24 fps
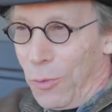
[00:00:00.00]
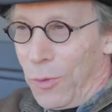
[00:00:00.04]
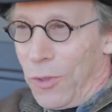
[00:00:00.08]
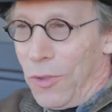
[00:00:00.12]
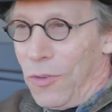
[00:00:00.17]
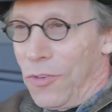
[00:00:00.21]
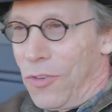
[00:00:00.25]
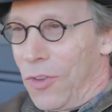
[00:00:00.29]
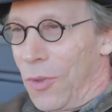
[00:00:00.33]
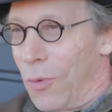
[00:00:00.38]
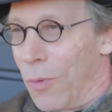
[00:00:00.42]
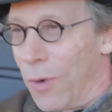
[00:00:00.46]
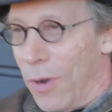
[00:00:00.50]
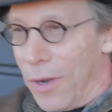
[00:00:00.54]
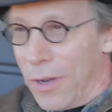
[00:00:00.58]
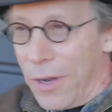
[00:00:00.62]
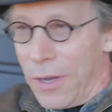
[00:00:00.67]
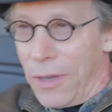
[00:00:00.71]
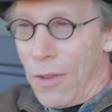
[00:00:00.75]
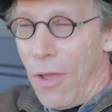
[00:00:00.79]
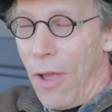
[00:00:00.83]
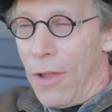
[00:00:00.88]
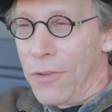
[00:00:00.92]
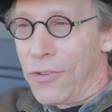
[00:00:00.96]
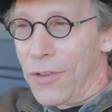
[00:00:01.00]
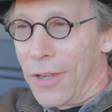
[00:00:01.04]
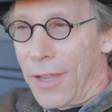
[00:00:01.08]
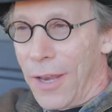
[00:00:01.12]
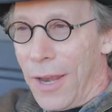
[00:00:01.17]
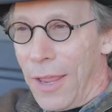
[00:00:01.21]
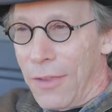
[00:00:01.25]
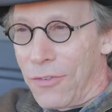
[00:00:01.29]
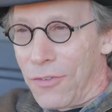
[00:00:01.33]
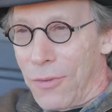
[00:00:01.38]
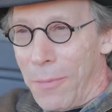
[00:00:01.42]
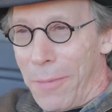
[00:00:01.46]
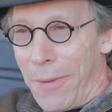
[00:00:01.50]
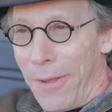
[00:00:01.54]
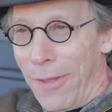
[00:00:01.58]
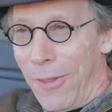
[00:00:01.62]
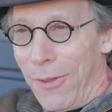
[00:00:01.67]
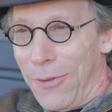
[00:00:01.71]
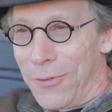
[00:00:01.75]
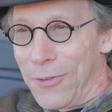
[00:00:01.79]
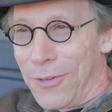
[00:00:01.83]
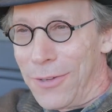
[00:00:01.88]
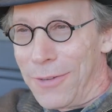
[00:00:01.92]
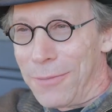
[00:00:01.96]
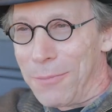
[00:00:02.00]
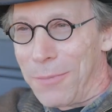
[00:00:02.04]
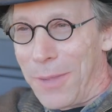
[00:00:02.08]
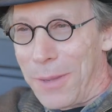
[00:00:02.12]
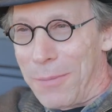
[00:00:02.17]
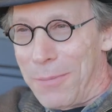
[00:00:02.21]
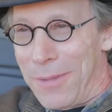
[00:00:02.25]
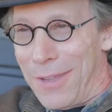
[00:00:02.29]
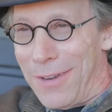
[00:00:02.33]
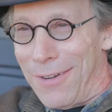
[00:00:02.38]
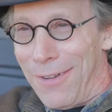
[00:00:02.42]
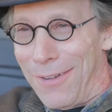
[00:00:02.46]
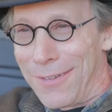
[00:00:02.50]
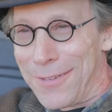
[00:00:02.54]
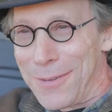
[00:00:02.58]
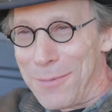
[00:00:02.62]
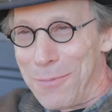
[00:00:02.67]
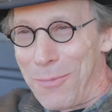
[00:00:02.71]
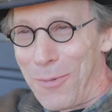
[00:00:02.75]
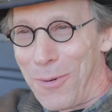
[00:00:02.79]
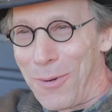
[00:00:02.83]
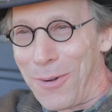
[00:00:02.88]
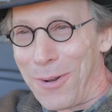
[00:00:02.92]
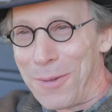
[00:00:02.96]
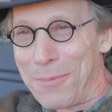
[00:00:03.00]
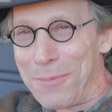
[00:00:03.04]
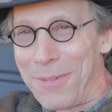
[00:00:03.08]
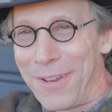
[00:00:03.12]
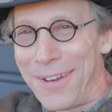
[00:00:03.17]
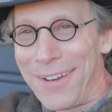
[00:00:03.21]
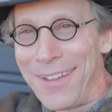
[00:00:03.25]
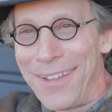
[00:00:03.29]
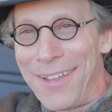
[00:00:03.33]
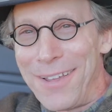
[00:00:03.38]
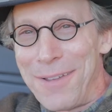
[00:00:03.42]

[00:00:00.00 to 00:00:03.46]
Using the word logic in astrobiology may be an oxymoron, but